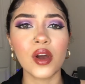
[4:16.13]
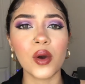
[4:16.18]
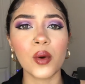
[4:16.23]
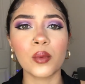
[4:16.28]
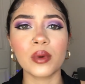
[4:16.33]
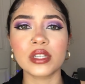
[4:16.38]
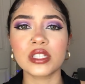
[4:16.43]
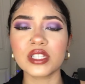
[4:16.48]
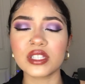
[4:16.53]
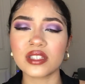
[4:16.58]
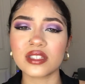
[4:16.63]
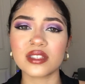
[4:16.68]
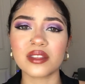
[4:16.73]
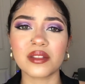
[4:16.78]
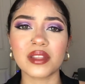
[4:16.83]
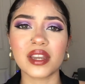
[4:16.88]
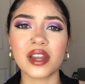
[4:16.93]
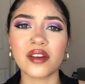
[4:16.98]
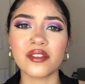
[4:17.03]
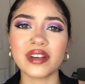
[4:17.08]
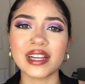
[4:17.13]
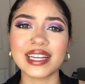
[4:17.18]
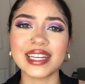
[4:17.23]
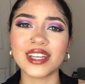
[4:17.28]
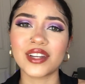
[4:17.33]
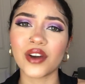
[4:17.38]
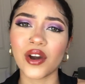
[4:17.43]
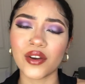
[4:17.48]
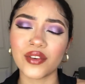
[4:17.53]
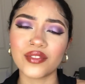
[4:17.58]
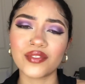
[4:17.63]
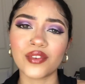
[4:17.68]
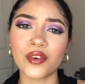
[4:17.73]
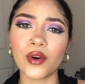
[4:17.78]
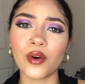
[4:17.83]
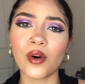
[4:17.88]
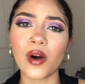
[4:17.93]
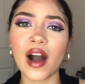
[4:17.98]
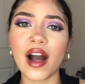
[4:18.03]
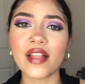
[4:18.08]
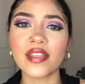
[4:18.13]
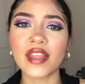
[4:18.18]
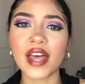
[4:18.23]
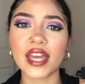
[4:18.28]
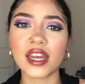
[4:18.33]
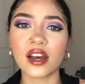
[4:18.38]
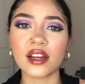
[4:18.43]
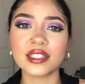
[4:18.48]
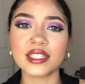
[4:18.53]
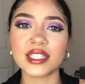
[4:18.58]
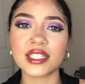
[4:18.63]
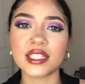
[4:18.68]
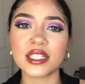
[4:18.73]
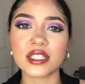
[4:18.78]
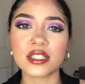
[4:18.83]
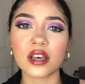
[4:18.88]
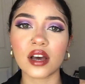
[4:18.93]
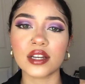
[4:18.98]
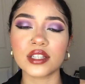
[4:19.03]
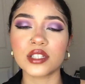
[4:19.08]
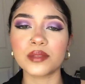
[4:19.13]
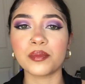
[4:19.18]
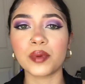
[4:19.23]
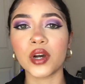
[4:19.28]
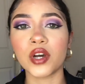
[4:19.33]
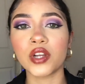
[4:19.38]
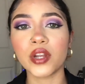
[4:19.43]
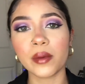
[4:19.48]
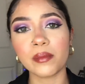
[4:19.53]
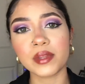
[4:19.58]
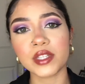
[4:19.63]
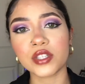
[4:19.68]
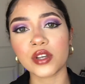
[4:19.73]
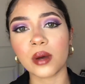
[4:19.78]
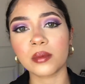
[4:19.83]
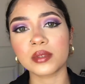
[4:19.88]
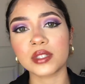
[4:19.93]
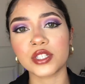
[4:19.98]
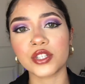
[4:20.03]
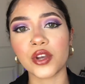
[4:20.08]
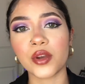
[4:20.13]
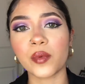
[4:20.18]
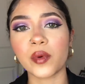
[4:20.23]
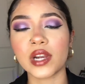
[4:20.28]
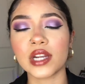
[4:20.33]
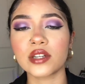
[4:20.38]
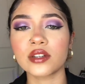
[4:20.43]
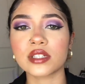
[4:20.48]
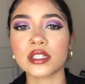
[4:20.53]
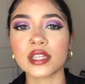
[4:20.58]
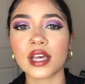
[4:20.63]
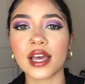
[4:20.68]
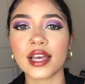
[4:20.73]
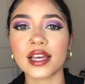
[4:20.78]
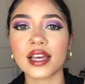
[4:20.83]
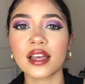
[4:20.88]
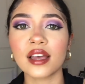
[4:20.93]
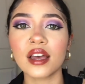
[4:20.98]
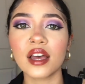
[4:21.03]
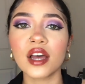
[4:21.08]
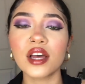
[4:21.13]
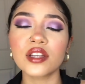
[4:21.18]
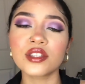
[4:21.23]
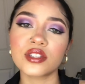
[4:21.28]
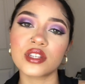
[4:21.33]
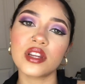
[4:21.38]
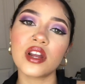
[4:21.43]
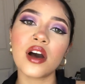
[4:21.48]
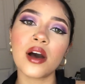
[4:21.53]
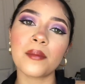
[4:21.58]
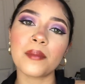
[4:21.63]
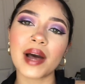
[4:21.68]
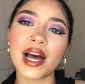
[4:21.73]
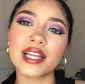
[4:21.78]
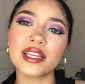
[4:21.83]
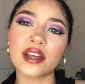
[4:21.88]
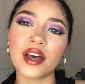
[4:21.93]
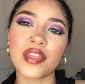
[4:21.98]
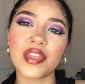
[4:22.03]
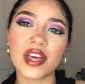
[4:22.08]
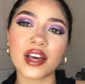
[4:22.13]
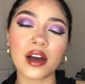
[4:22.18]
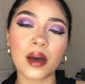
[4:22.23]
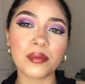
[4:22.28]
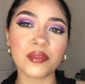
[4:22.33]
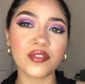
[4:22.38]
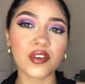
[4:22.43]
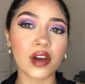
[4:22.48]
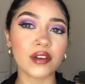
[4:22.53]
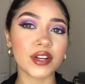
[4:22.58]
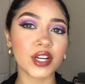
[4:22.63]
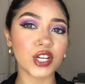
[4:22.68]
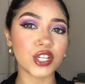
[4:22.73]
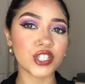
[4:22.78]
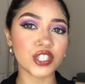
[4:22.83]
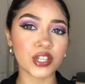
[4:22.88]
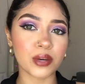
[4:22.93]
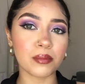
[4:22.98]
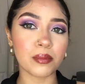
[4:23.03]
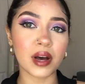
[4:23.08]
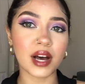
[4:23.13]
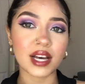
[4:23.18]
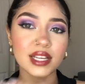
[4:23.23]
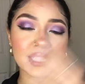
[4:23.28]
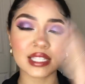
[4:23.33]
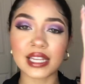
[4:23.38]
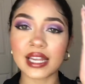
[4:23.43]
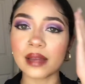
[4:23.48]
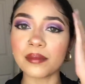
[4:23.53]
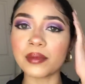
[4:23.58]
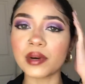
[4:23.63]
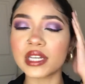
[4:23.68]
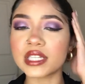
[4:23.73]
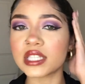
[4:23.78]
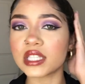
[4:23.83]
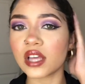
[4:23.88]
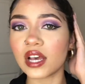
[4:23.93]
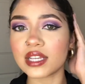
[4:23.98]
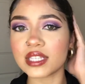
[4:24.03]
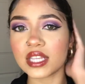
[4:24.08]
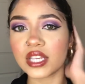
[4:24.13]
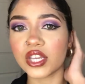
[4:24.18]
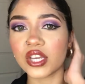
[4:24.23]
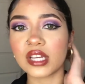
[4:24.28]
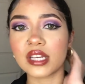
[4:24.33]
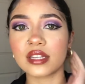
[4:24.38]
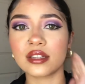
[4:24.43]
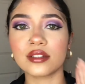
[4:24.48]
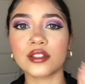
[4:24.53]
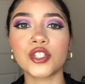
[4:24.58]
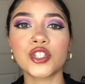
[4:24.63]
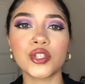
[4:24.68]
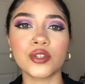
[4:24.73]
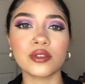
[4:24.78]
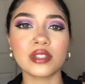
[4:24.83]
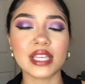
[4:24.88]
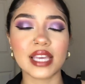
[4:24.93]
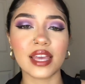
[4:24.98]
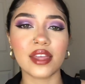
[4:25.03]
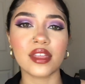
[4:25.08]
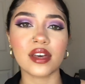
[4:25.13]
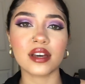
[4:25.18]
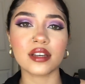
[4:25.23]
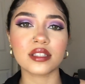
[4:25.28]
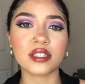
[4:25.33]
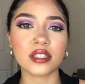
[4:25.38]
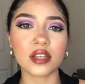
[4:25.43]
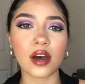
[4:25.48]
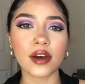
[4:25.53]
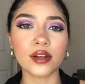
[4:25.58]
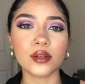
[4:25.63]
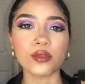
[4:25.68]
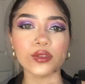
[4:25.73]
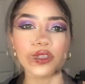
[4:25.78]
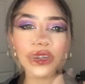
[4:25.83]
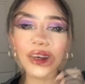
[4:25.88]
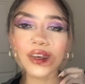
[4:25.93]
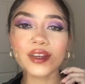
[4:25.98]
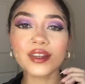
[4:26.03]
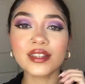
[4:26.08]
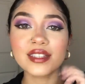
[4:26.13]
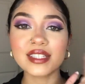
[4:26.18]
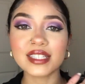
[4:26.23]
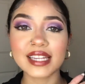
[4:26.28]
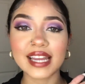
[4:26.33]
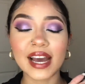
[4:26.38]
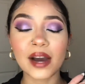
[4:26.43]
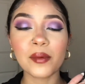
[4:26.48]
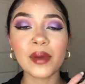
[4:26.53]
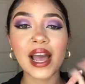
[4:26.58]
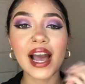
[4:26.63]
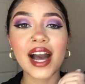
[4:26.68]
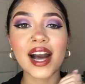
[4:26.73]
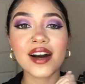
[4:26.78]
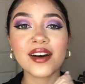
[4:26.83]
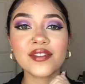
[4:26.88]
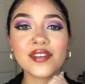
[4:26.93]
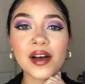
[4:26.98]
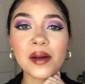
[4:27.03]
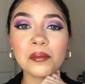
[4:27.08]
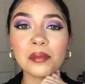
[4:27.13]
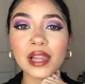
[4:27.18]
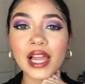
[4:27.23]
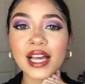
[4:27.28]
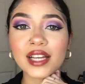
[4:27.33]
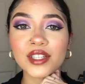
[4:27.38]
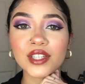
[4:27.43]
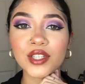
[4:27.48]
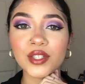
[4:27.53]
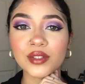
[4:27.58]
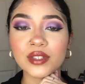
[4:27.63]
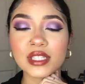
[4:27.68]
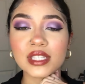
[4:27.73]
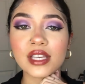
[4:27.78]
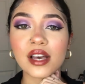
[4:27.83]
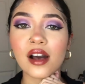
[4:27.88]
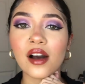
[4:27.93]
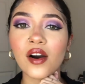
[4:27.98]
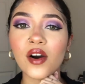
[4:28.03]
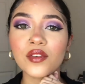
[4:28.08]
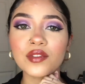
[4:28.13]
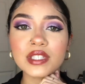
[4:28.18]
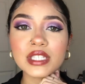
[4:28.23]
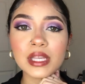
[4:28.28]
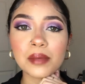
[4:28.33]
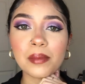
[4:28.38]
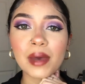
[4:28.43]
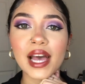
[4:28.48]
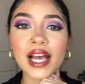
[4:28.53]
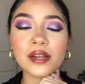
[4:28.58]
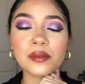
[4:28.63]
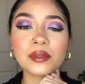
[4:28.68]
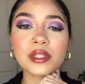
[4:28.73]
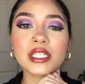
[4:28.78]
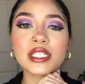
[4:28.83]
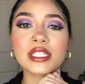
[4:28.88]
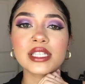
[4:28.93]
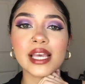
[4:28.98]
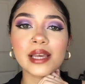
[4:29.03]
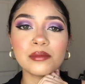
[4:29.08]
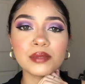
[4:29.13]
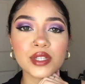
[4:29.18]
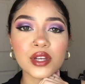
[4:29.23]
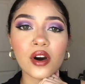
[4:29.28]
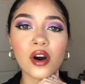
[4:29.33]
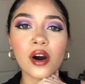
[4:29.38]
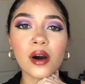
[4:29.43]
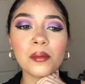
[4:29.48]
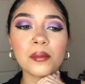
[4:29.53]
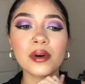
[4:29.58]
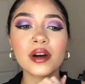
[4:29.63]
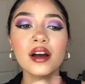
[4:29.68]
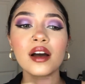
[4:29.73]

which isn't something I really go for. And then I did decide to button up the top to show you what it looks like done up, and I think I prefer it undone personally, but it's nice that you can choose either style. So now we have a black cute skirt, obviously paired with the same top.